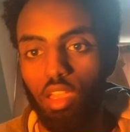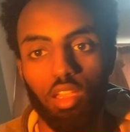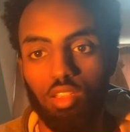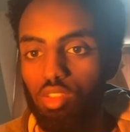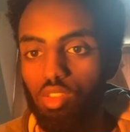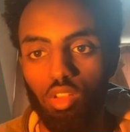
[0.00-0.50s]

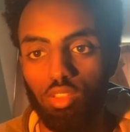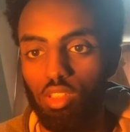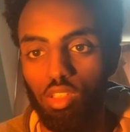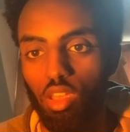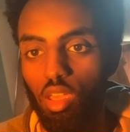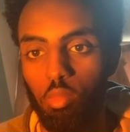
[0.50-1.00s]
is not
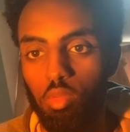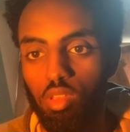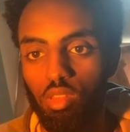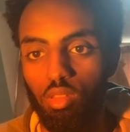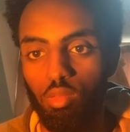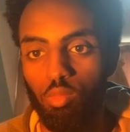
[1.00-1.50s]

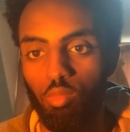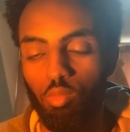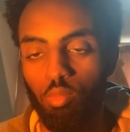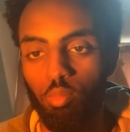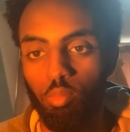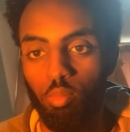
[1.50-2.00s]
determined
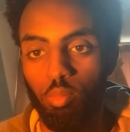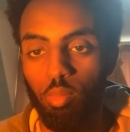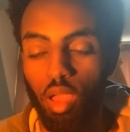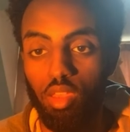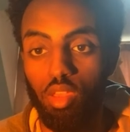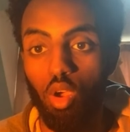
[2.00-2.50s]

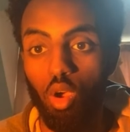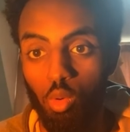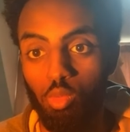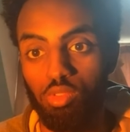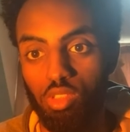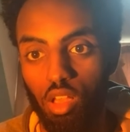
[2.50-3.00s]
by your
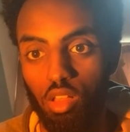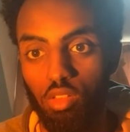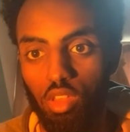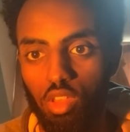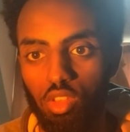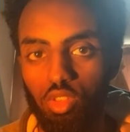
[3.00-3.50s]
own self.
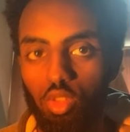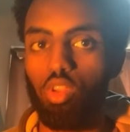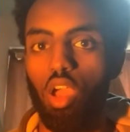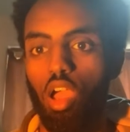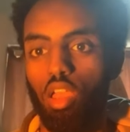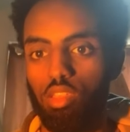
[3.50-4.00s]
You
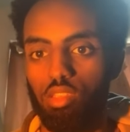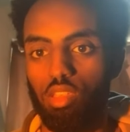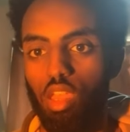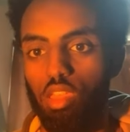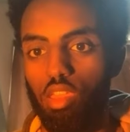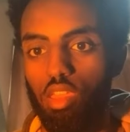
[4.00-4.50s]
can't
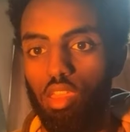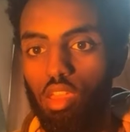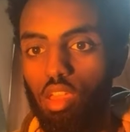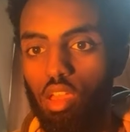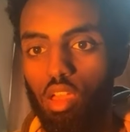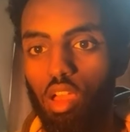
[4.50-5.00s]
say
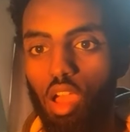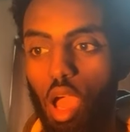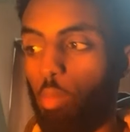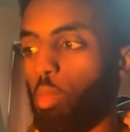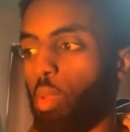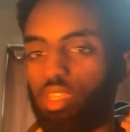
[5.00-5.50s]

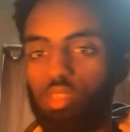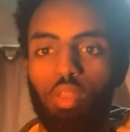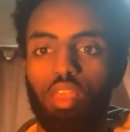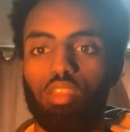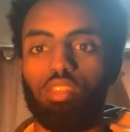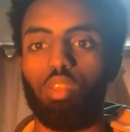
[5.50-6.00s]
I'm the best
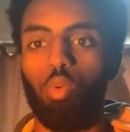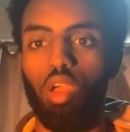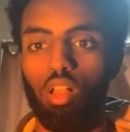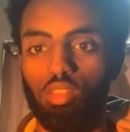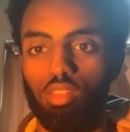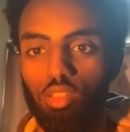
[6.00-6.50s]
player in the
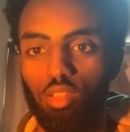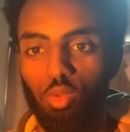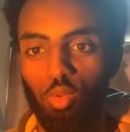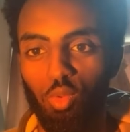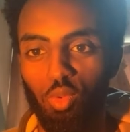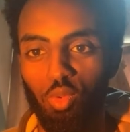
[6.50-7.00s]
world
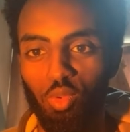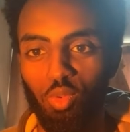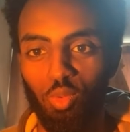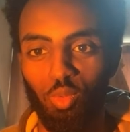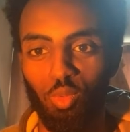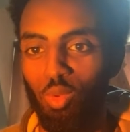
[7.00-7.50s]

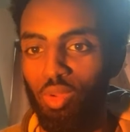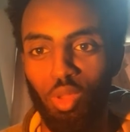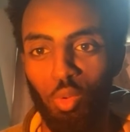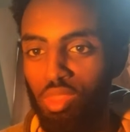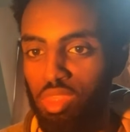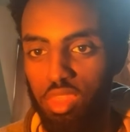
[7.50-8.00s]
when
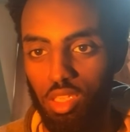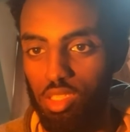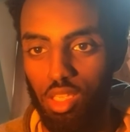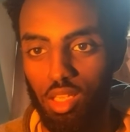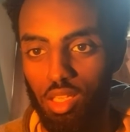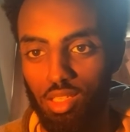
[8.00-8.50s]
no one thinks
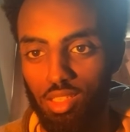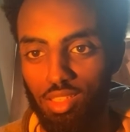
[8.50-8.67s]
that.